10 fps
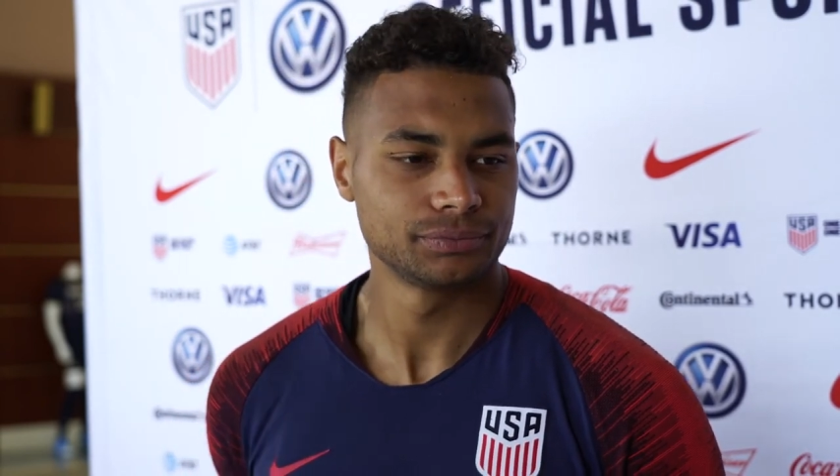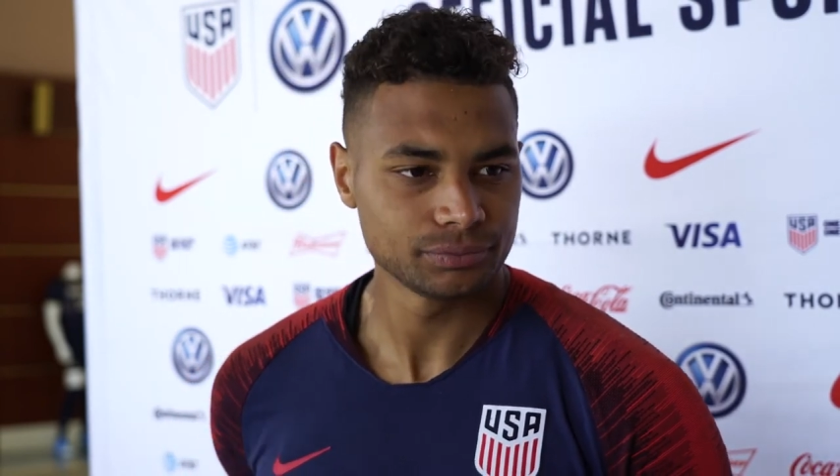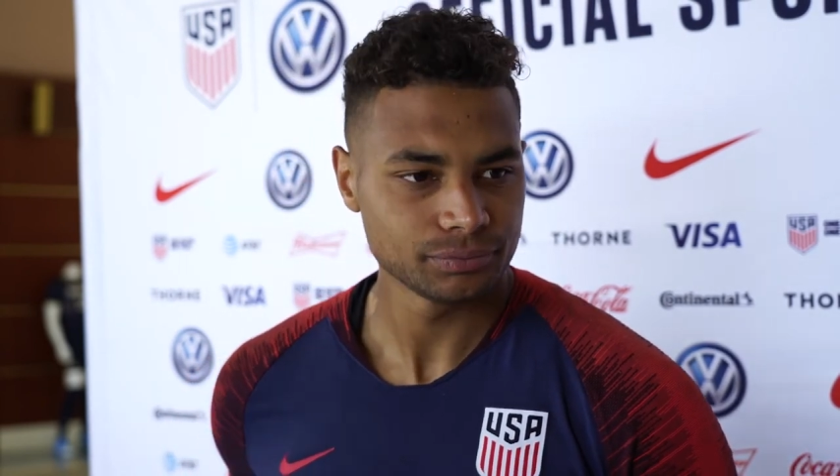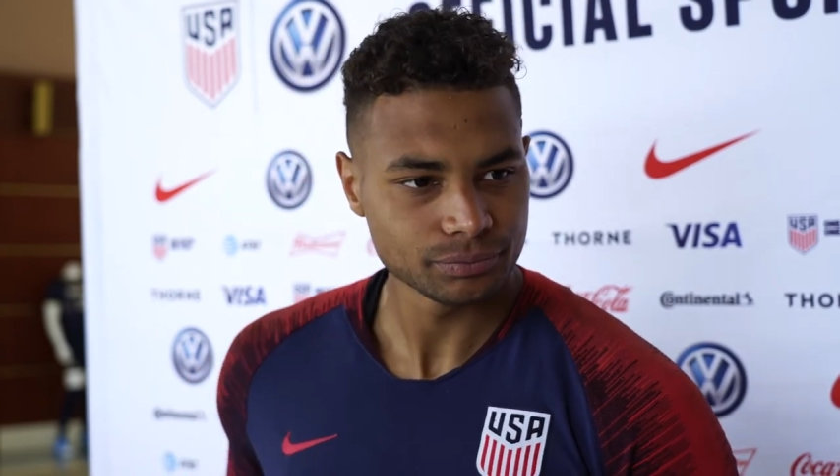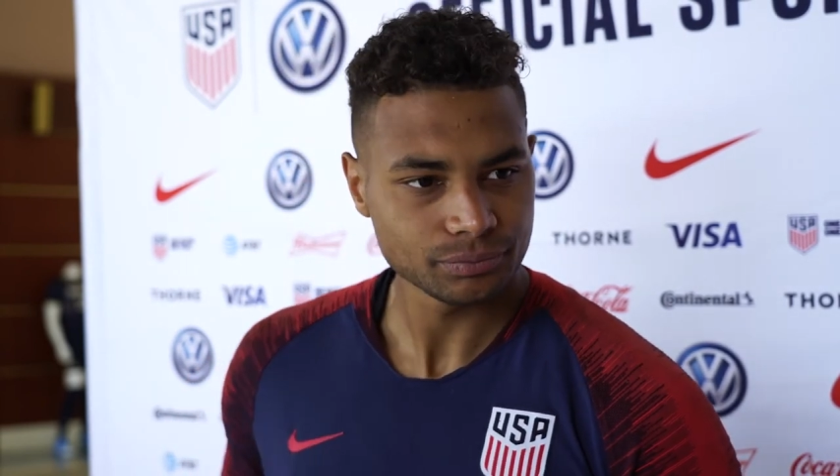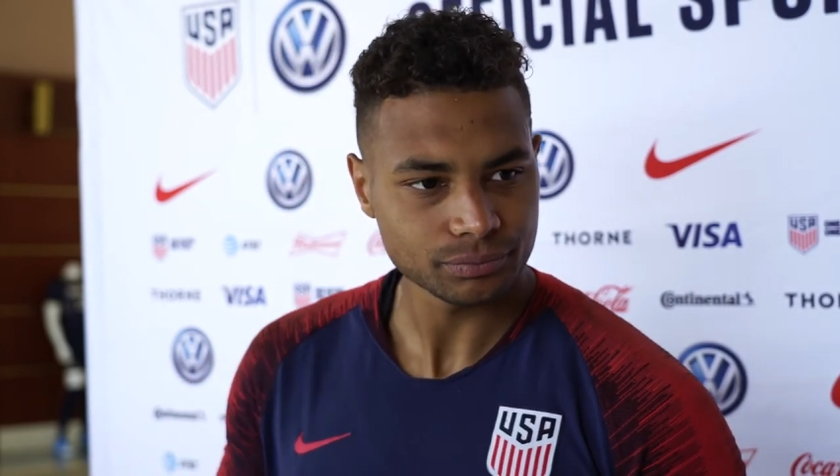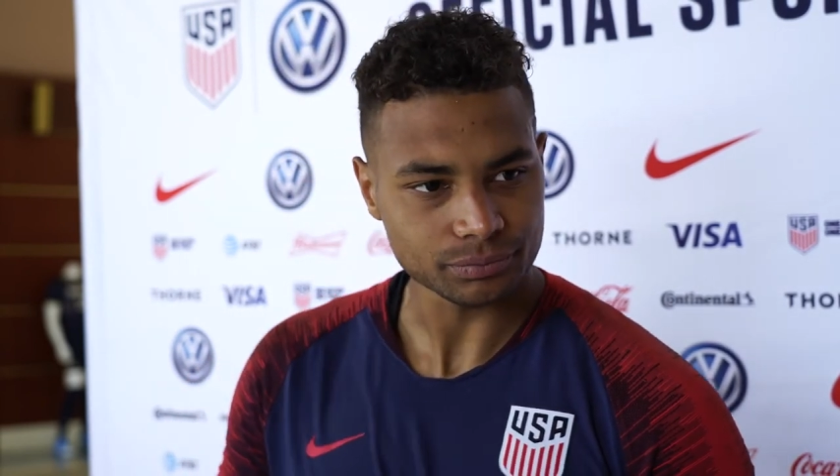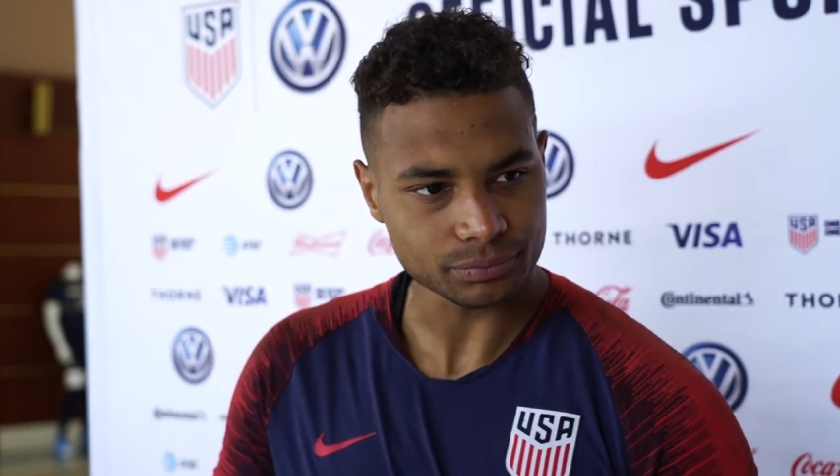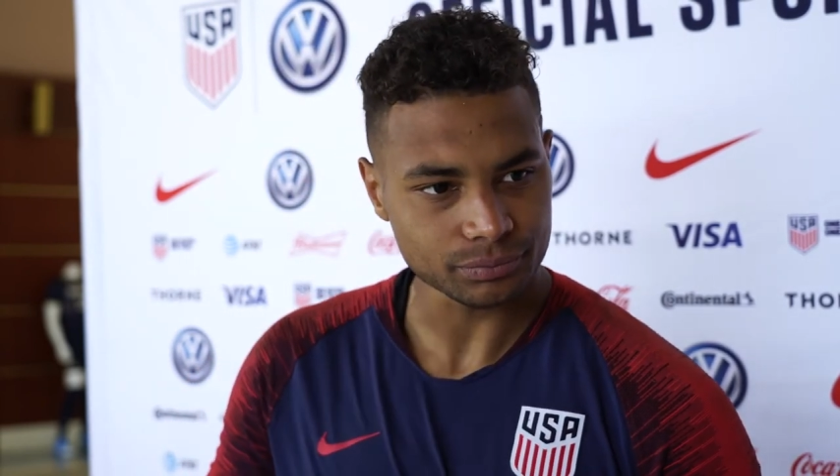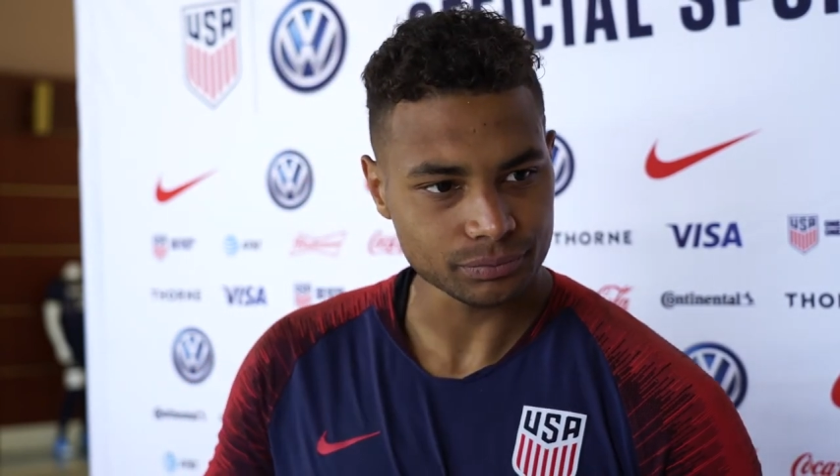You know,
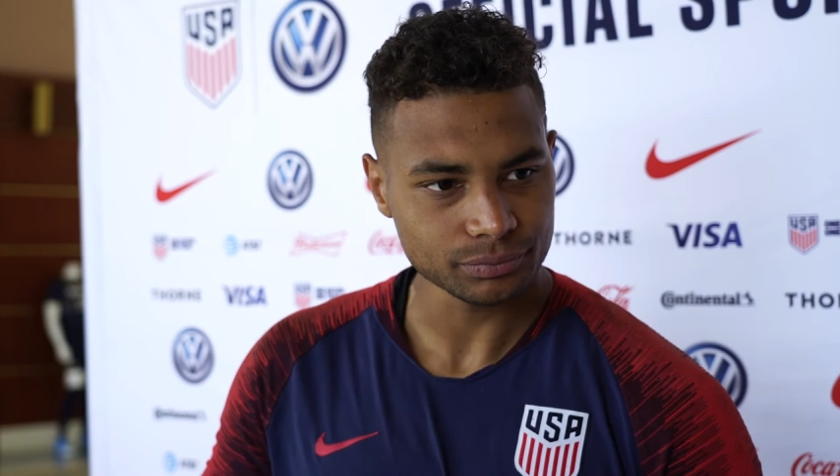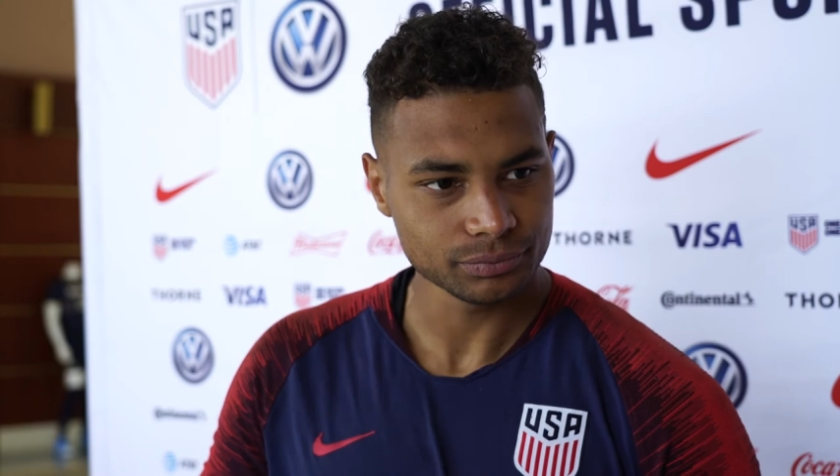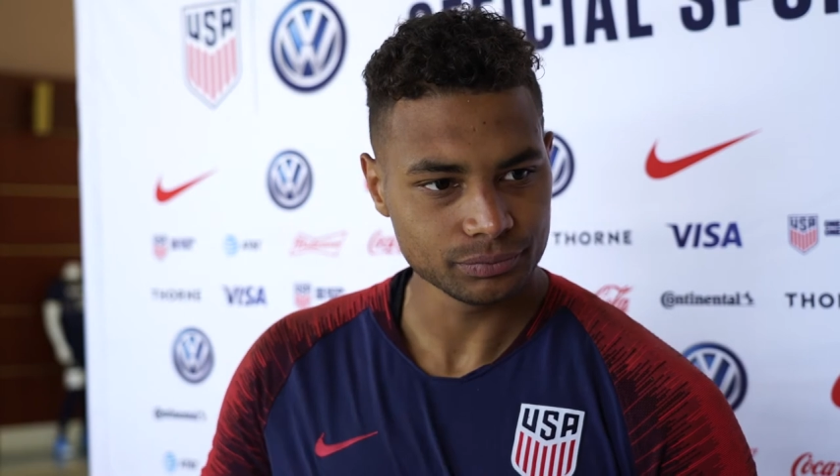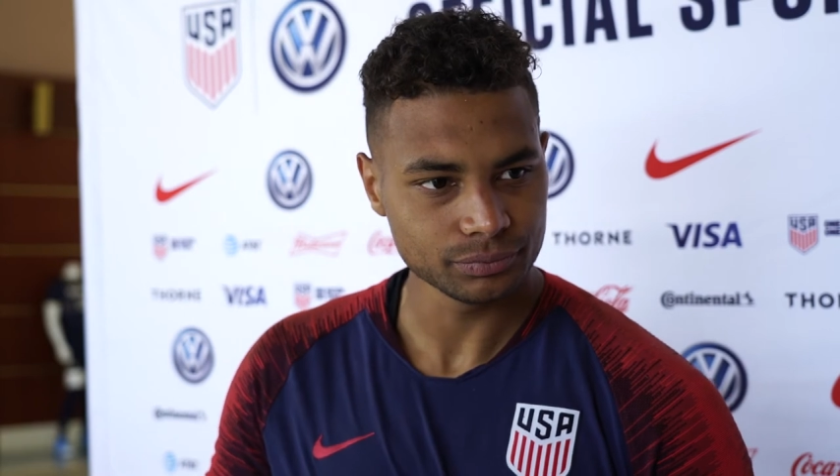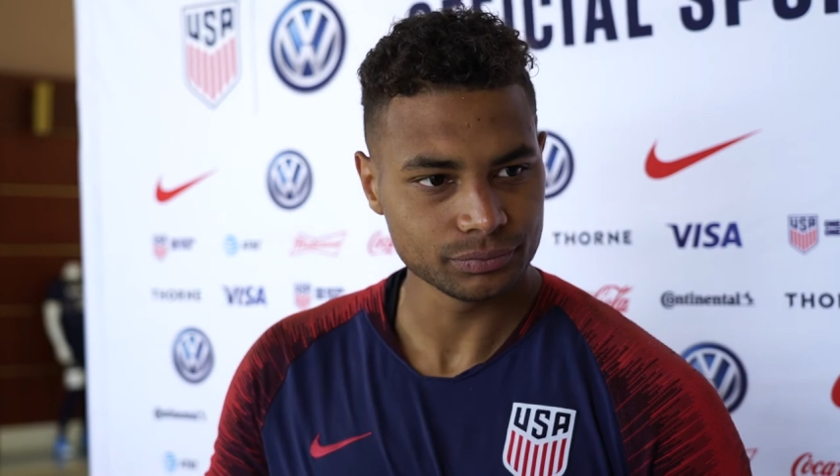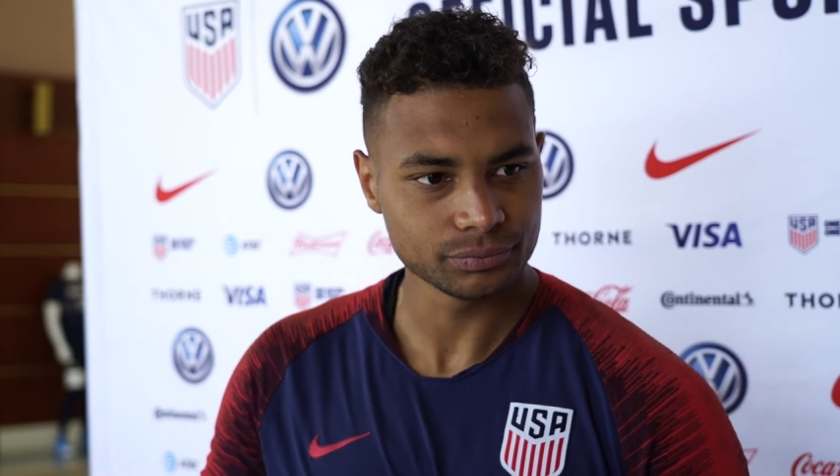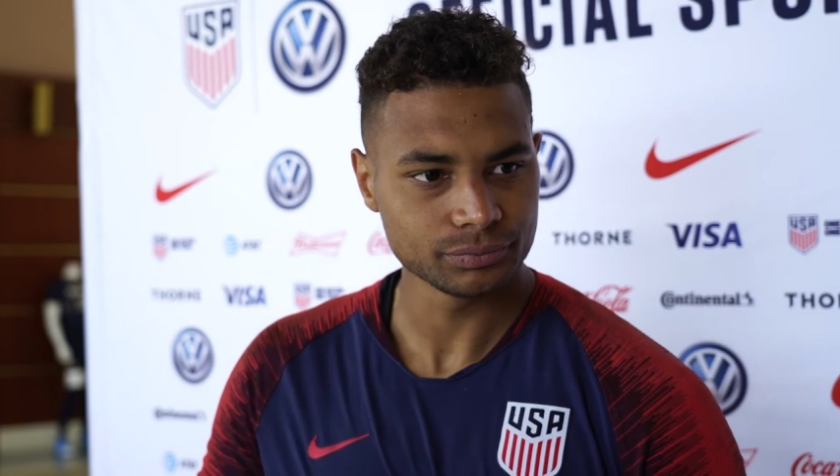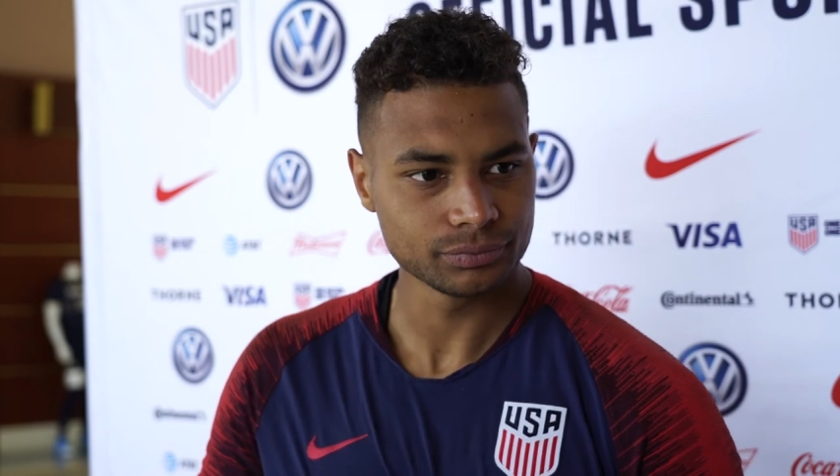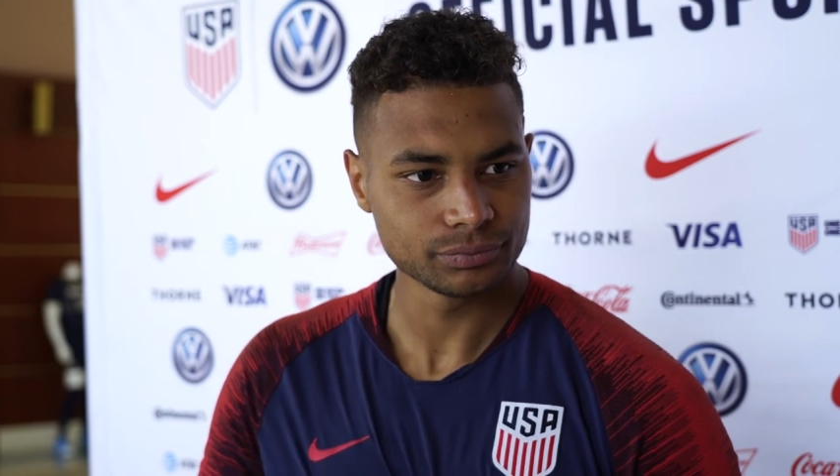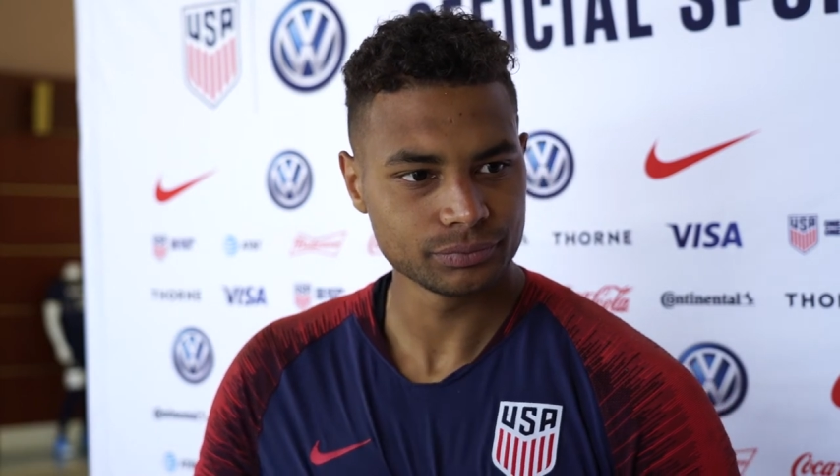there's the
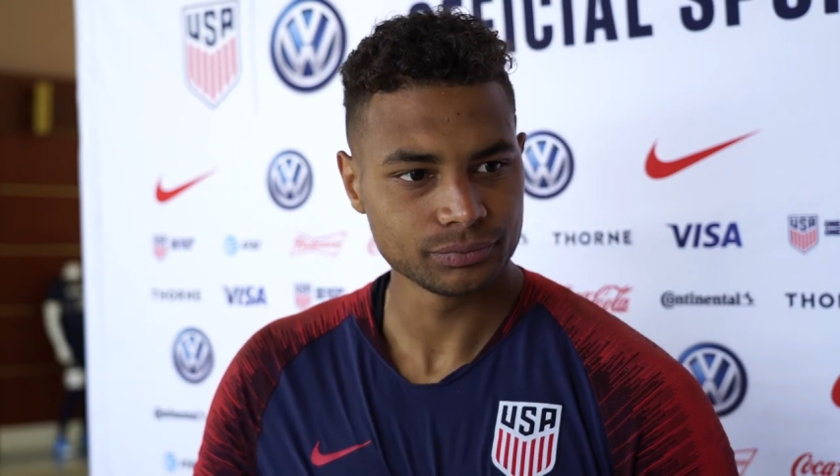side of